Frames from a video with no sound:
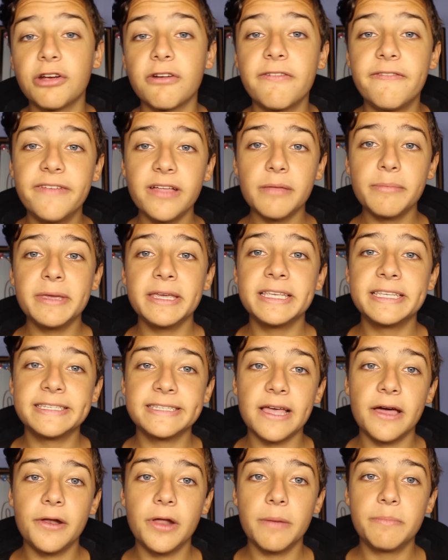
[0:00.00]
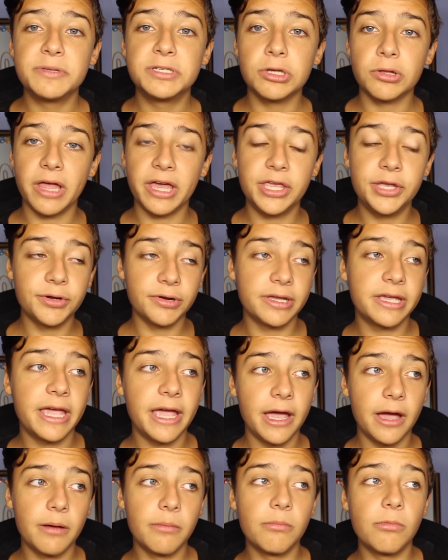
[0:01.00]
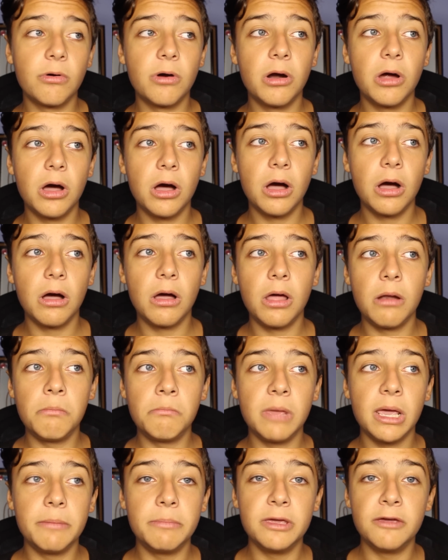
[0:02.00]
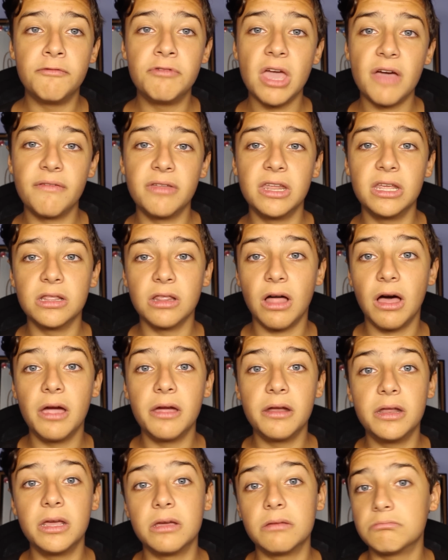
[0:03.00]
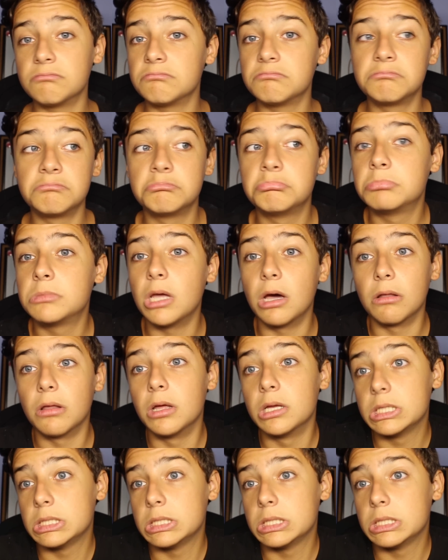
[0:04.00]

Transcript: Your filming setup, so like your camera, and maybe if you have any lighting, tell